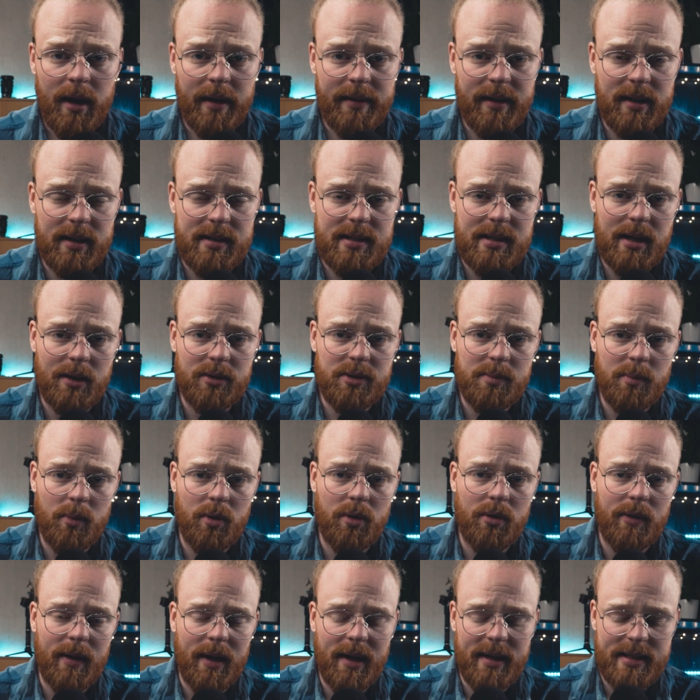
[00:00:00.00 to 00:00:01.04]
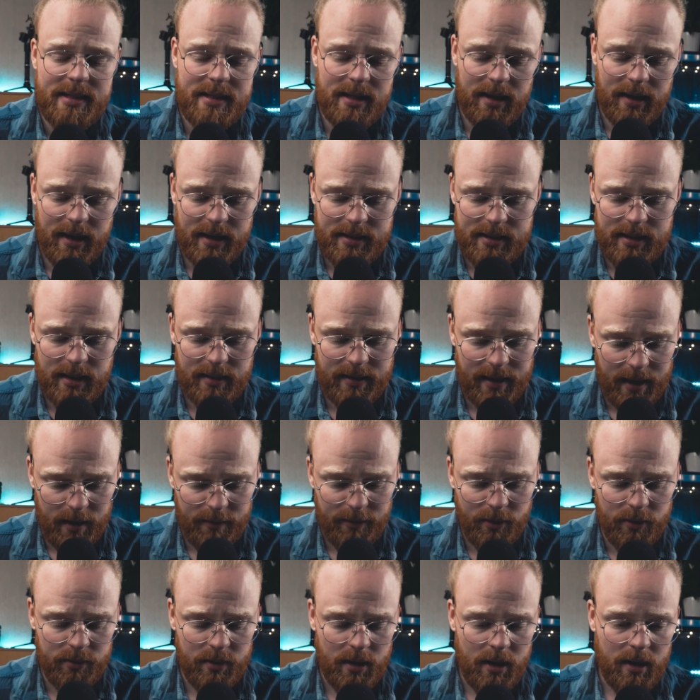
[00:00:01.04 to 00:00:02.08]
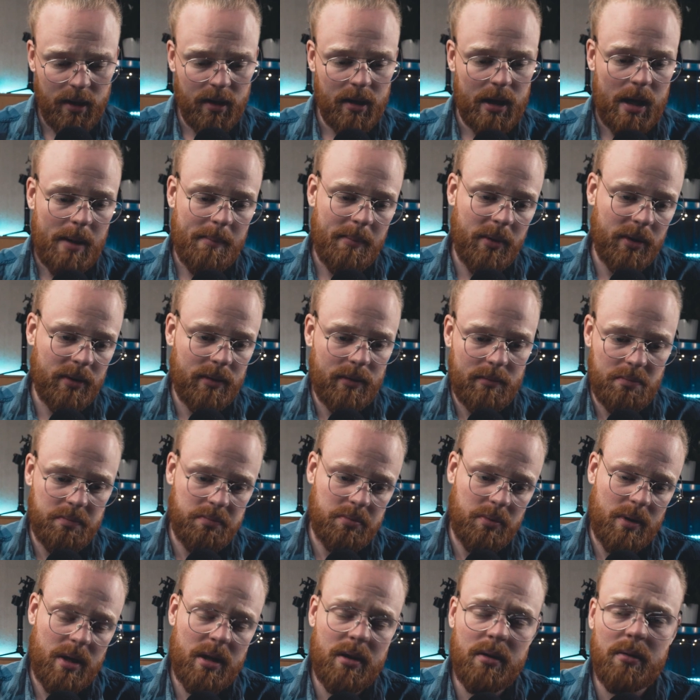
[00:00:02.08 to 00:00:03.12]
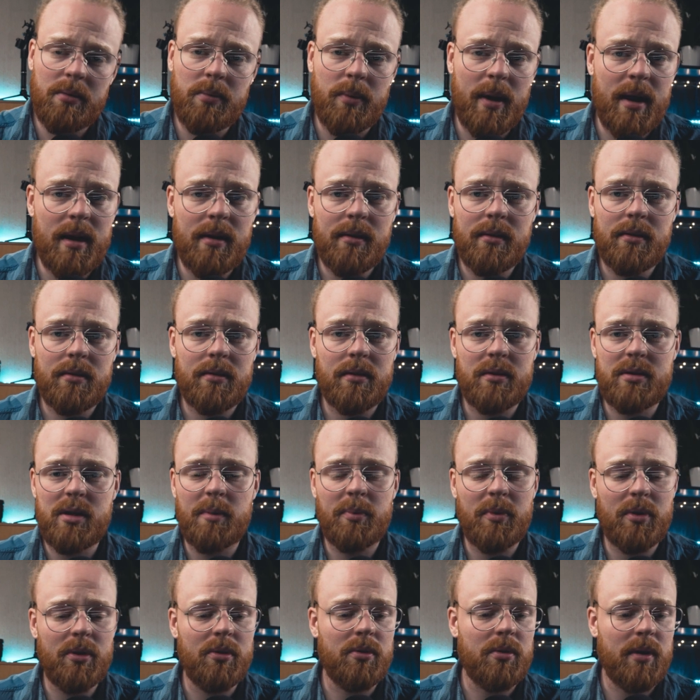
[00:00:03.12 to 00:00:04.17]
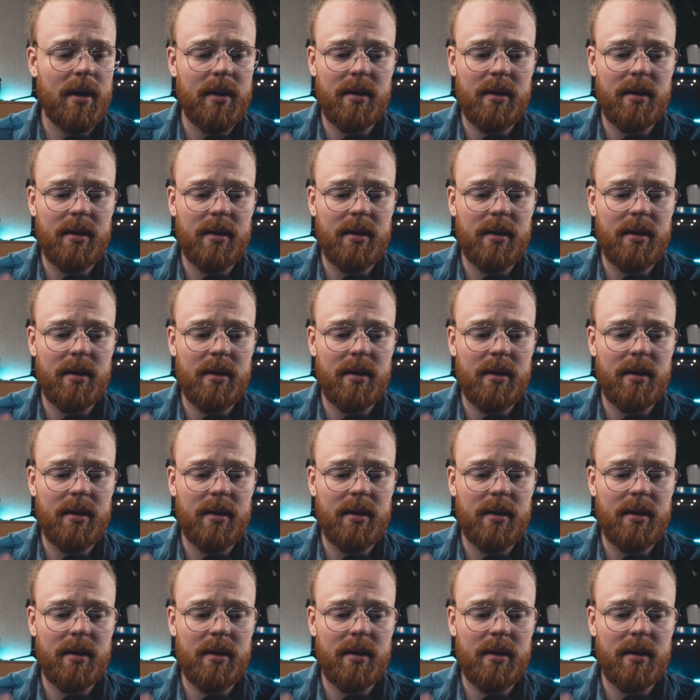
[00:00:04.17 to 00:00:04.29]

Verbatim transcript: I think it sounds more realistic as a telephone, but either way, it's up to you.